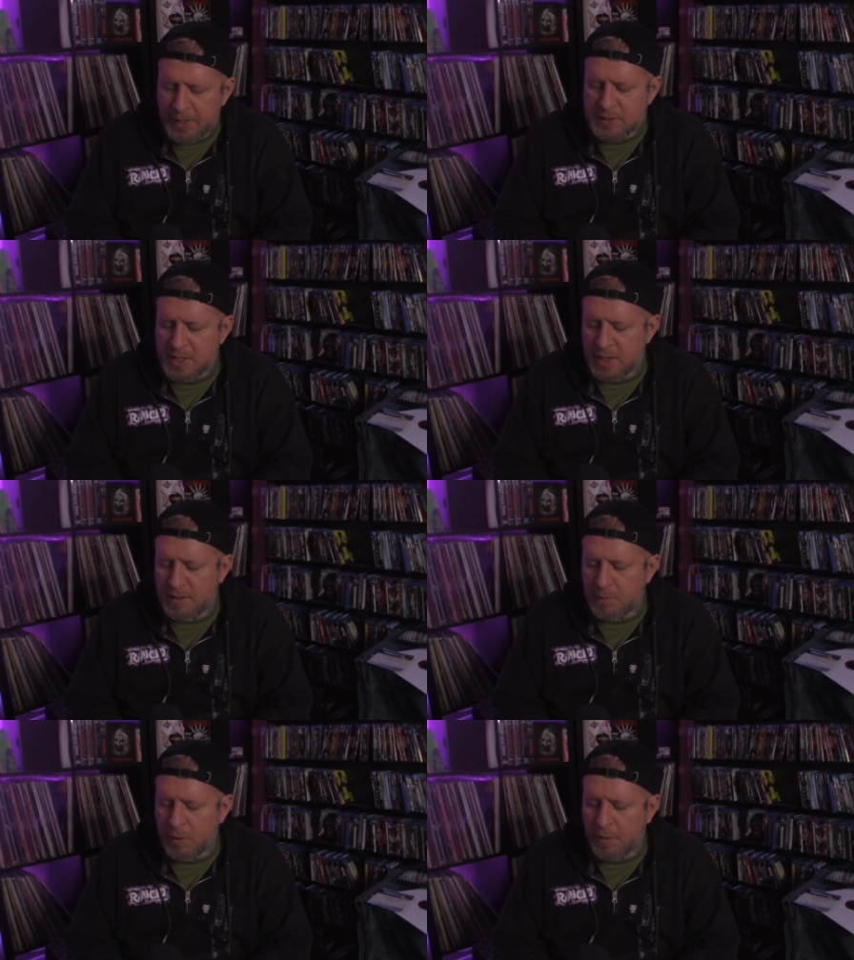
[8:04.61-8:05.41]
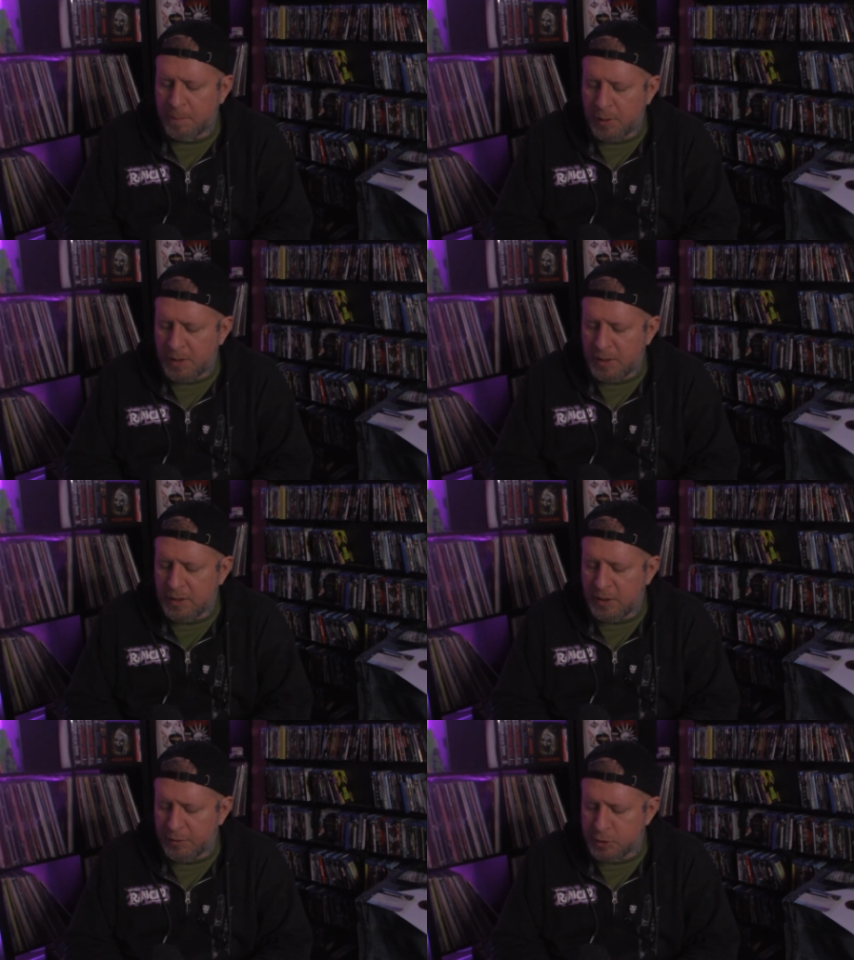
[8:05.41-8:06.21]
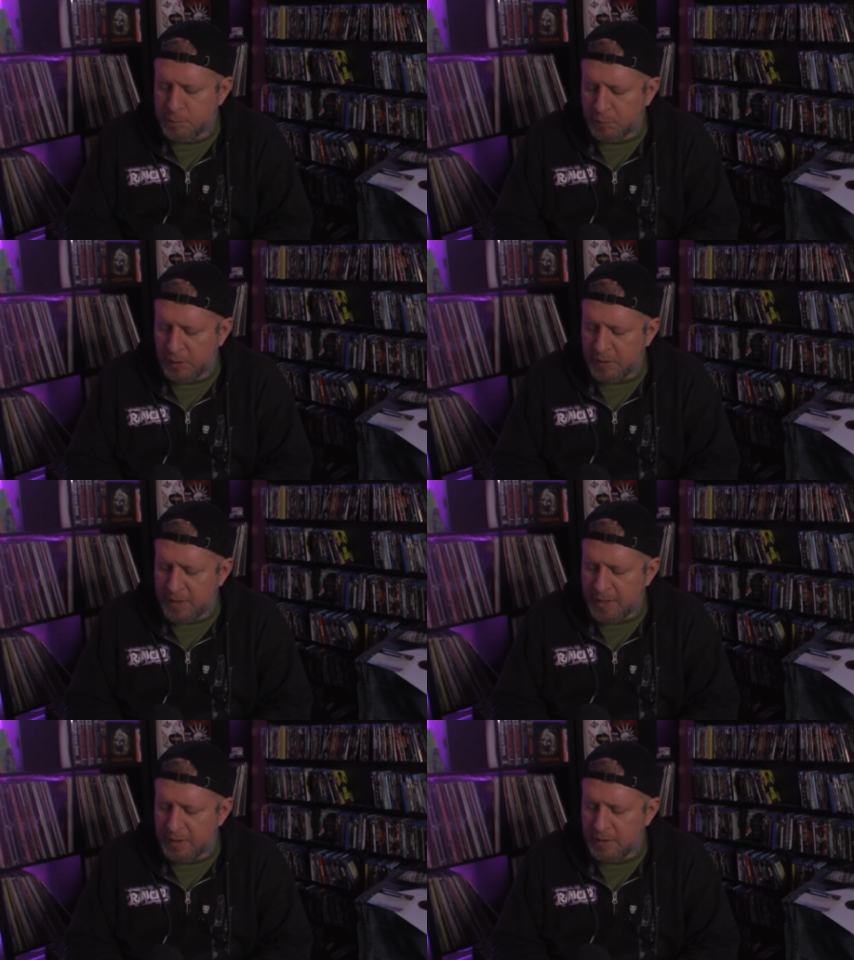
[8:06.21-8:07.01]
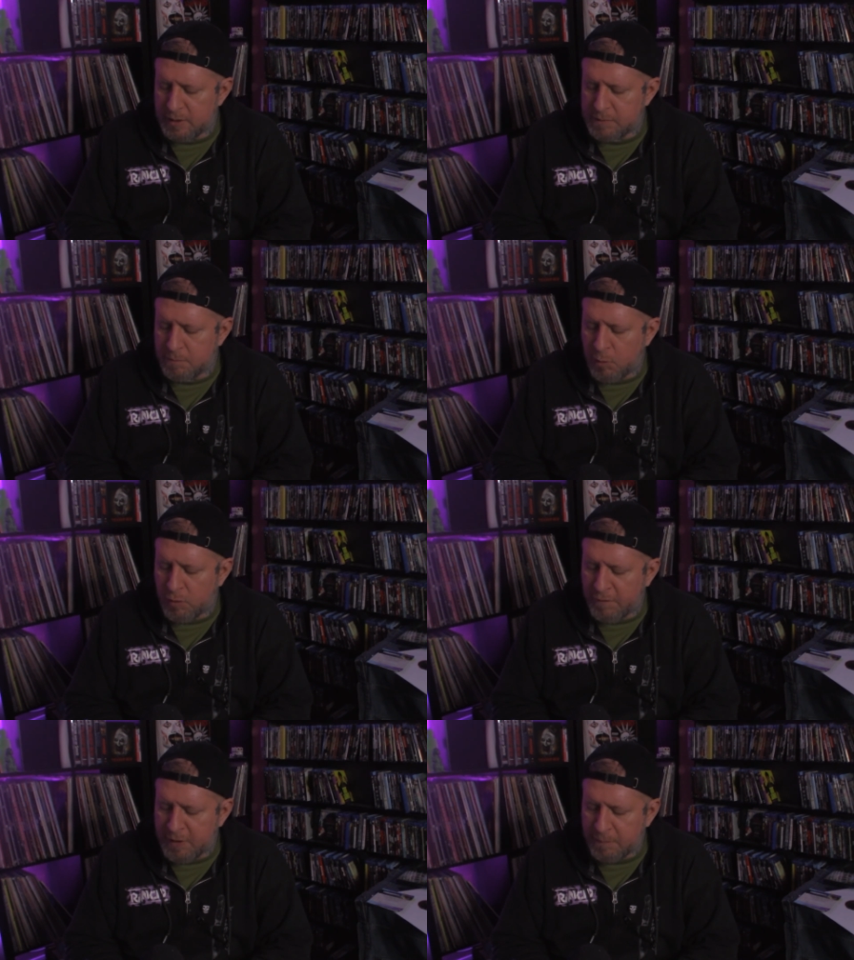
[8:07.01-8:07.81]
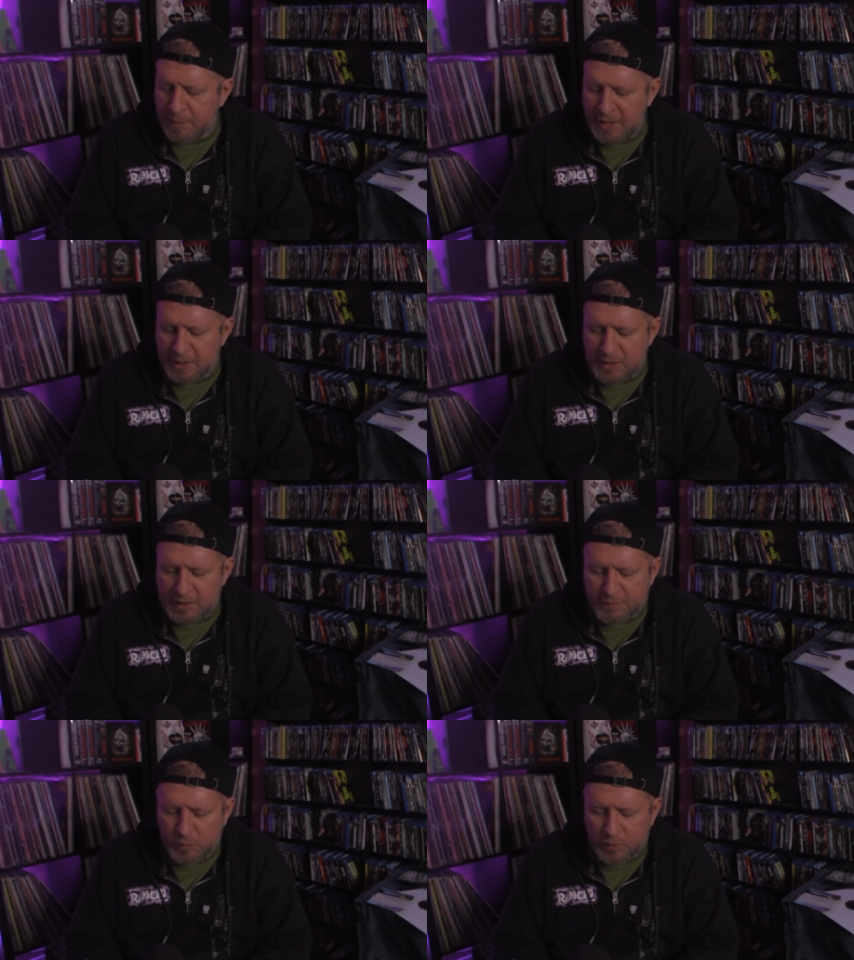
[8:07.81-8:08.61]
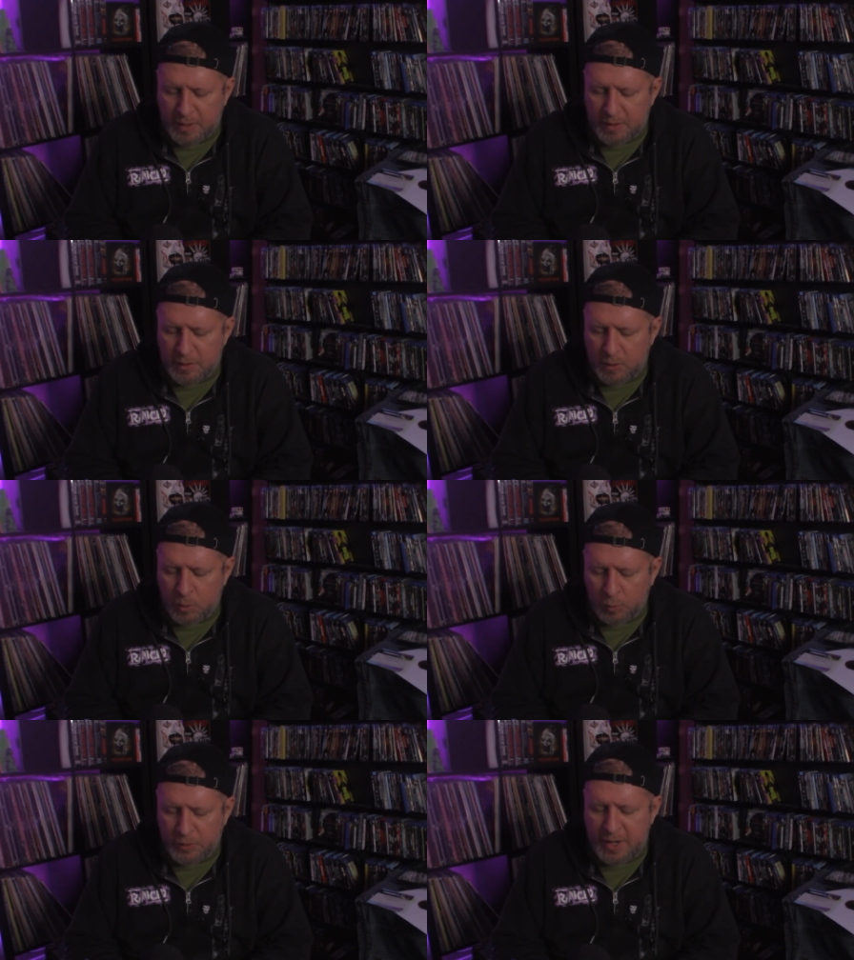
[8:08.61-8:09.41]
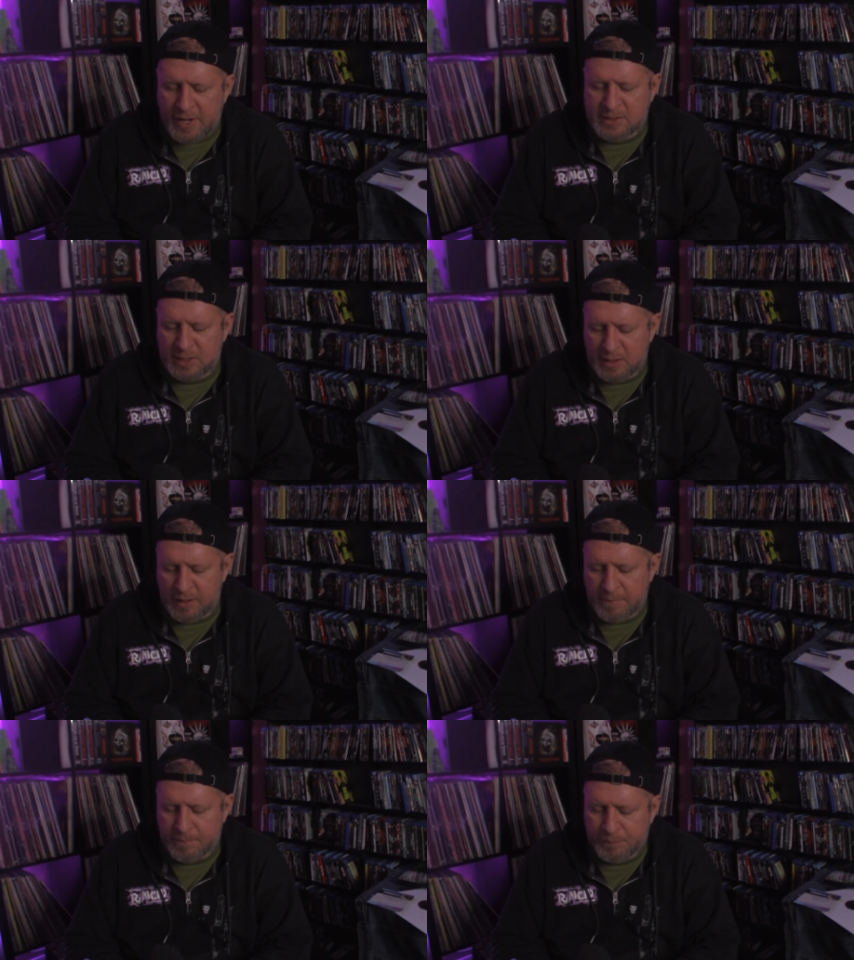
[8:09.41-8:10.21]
setting them on a bloody killing spree that's motivated by an evil old as time.